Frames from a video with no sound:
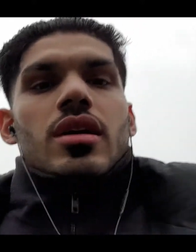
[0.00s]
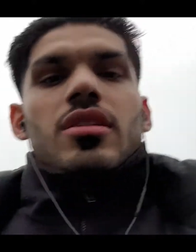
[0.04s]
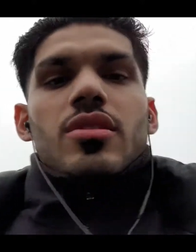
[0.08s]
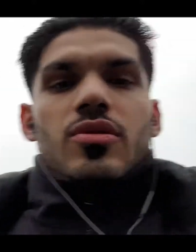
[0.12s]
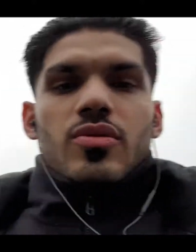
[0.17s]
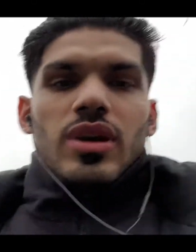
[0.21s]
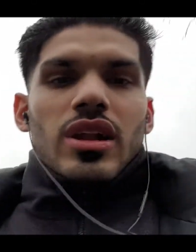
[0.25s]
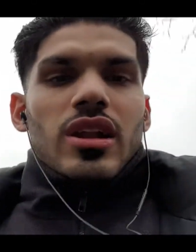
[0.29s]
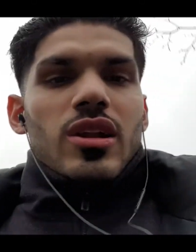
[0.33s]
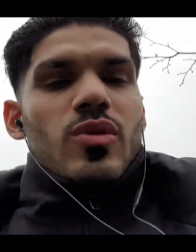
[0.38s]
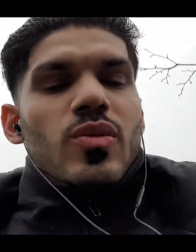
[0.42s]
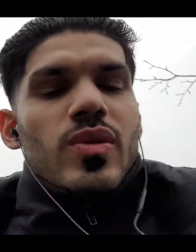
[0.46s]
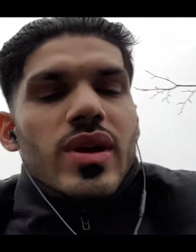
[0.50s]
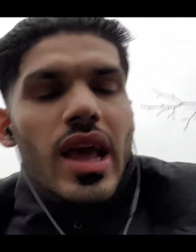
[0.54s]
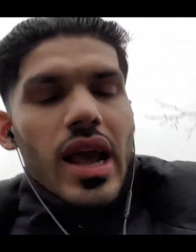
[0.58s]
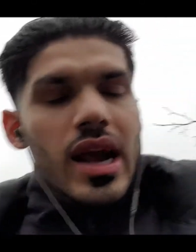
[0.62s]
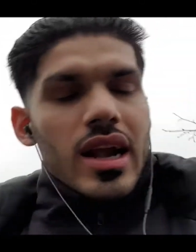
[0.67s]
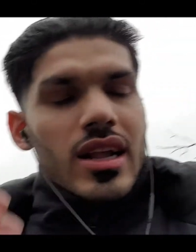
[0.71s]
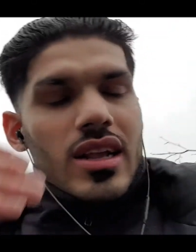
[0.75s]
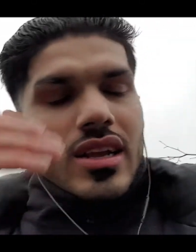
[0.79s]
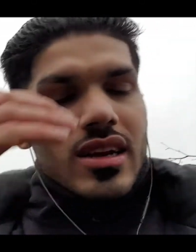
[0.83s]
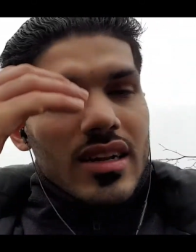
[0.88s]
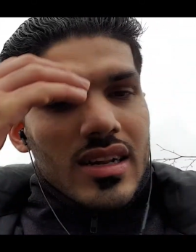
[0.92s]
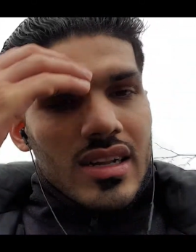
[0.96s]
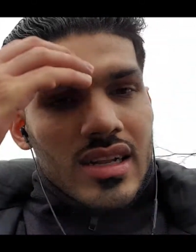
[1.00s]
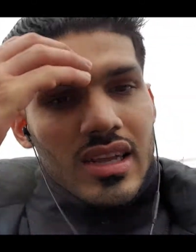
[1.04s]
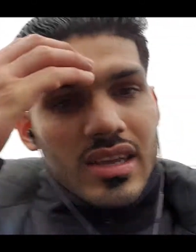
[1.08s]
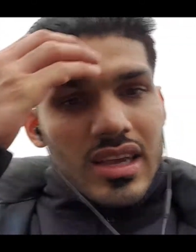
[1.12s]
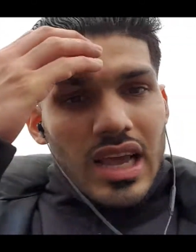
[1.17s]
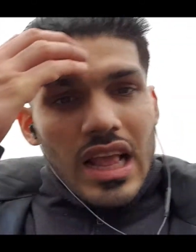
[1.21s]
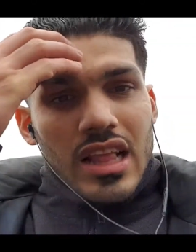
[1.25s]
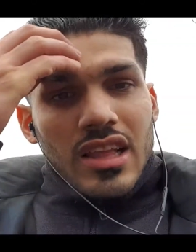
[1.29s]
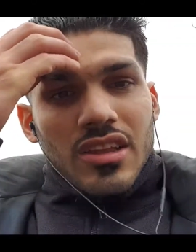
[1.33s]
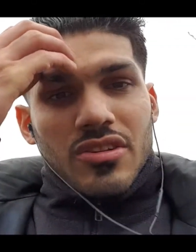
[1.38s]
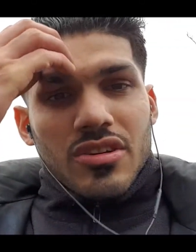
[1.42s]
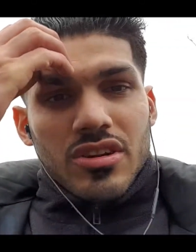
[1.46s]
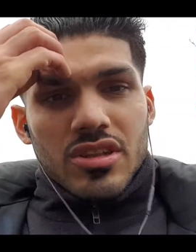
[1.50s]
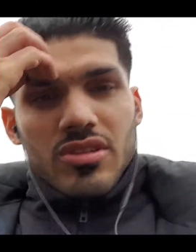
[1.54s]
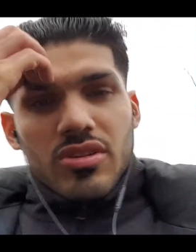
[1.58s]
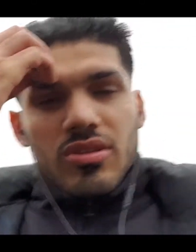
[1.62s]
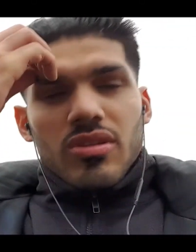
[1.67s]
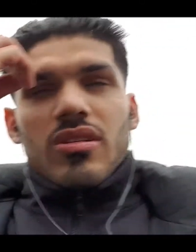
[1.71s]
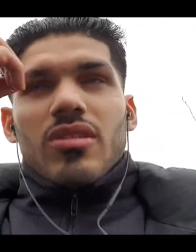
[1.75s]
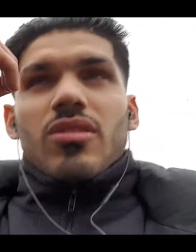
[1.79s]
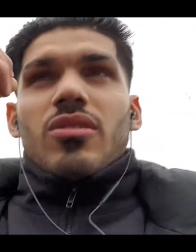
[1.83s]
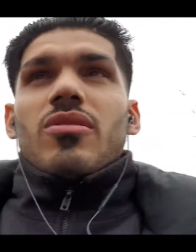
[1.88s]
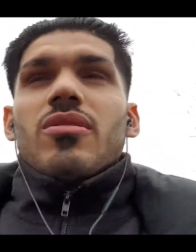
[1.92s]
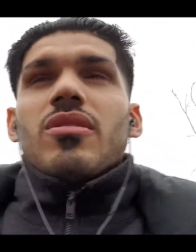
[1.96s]
trailer reaction you guys enjoyed
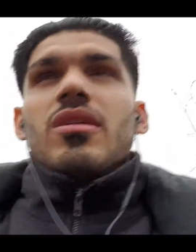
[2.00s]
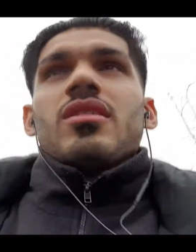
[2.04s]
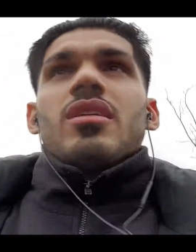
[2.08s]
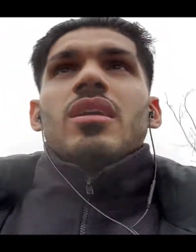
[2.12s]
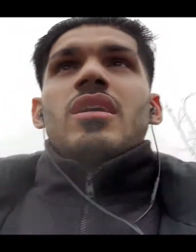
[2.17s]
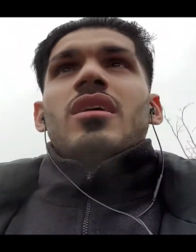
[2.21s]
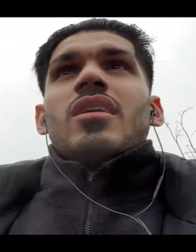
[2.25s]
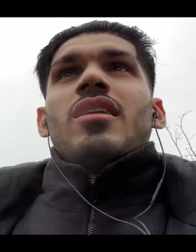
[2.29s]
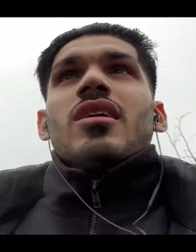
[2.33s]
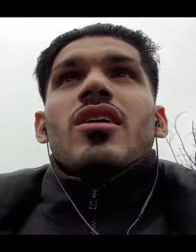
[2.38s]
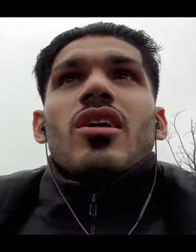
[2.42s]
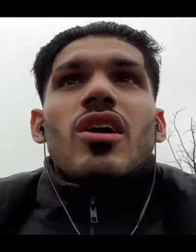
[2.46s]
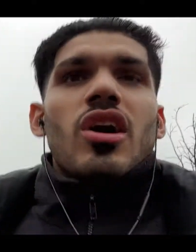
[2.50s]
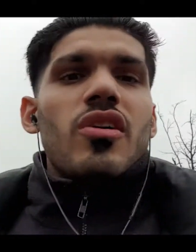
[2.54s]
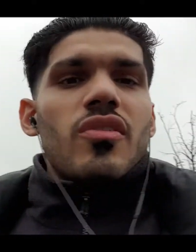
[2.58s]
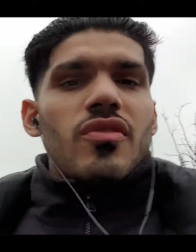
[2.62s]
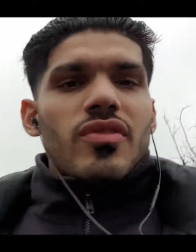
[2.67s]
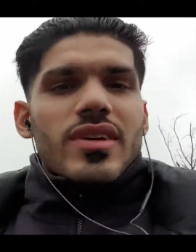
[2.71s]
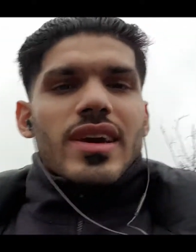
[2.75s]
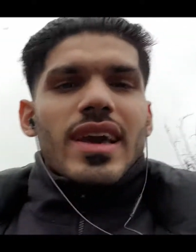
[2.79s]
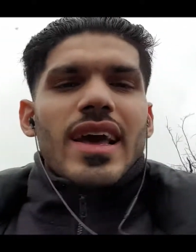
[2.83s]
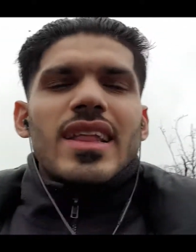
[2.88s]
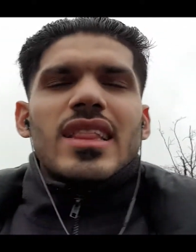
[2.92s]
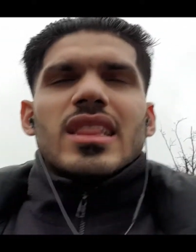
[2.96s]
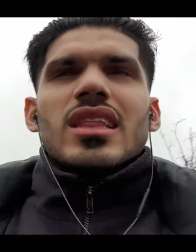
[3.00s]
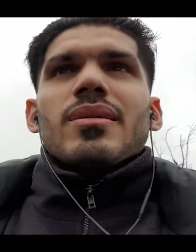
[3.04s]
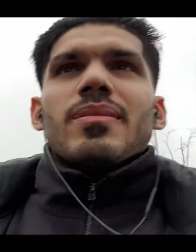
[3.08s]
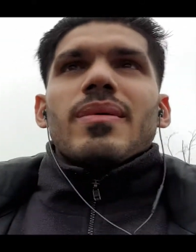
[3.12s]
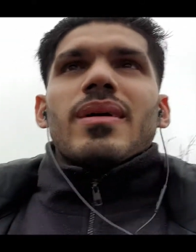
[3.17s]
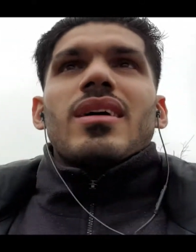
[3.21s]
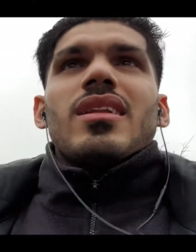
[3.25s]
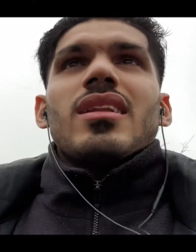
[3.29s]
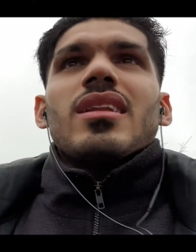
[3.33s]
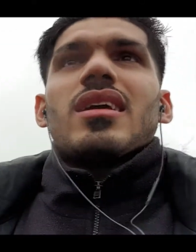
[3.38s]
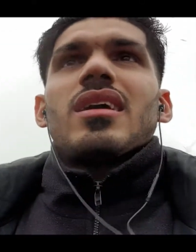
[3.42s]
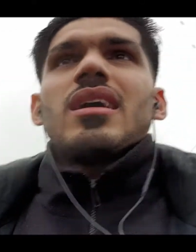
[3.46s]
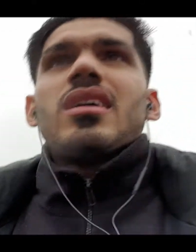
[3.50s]
also of Candyman.